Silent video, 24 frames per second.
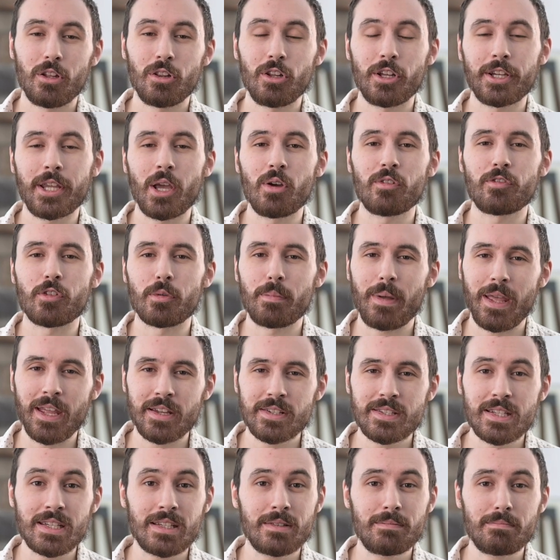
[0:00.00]
Look out for
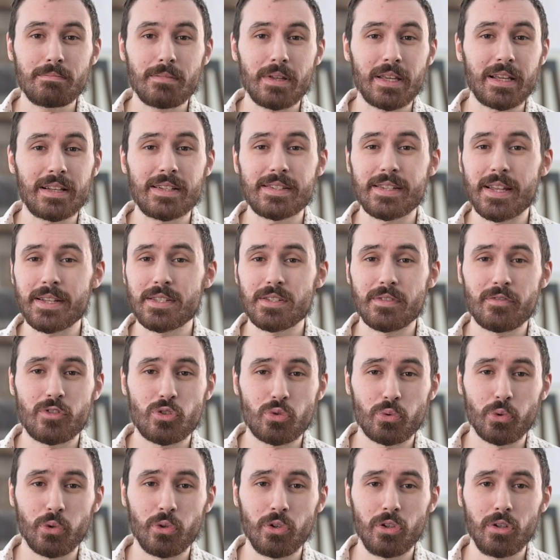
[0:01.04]
panting, excessive
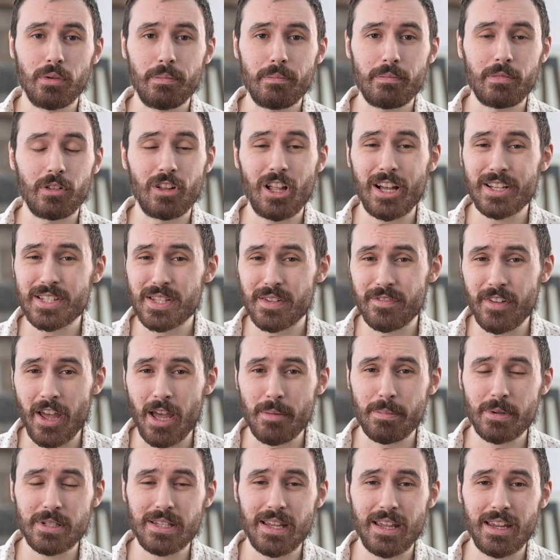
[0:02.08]
drool, loss of
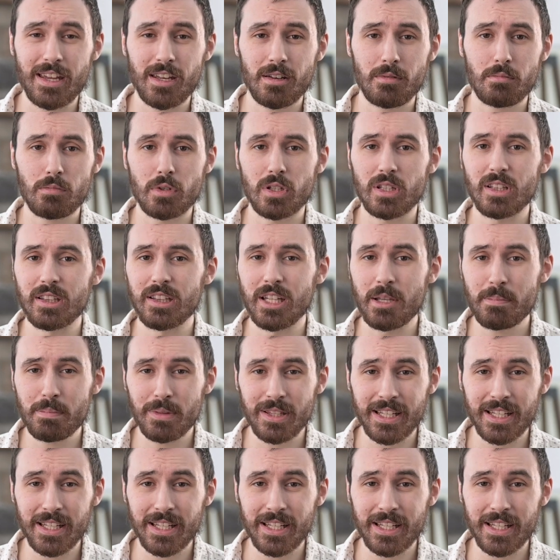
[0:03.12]
appetite, lip